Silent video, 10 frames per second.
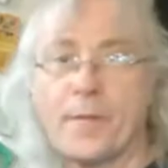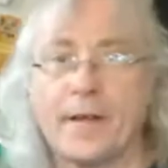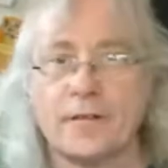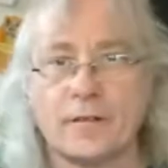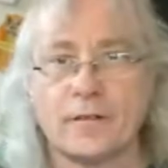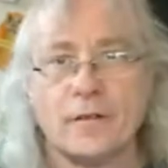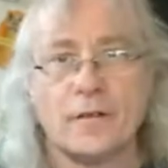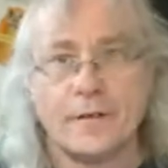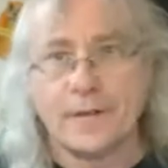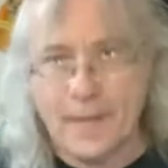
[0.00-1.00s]
in
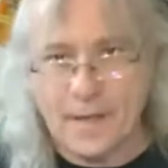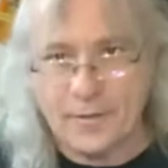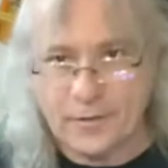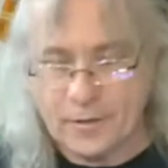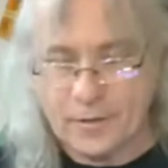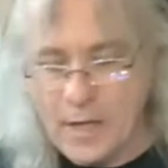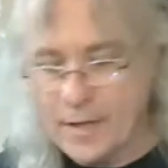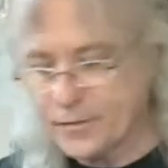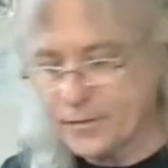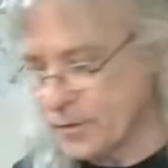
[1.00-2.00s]
the case in the
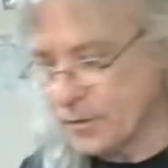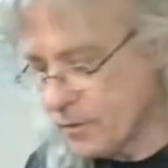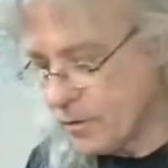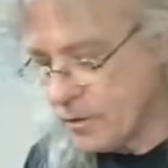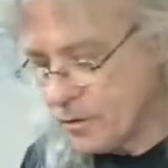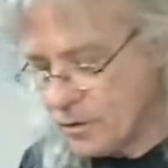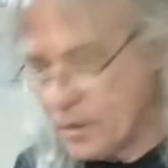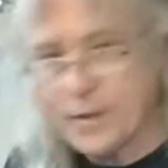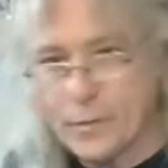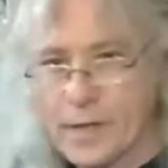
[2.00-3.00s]
closet there.
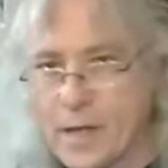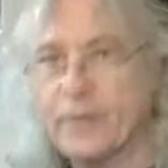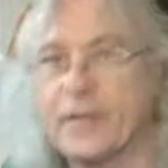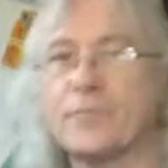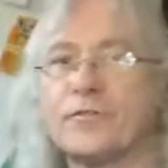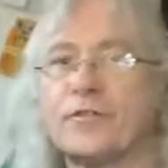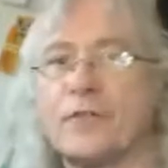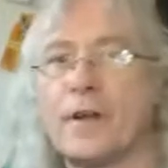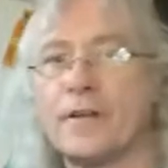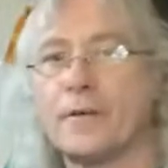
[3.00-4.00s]
And then we got our Gibson
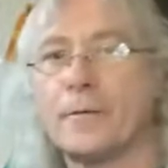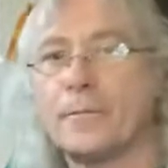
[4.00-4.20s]
right here.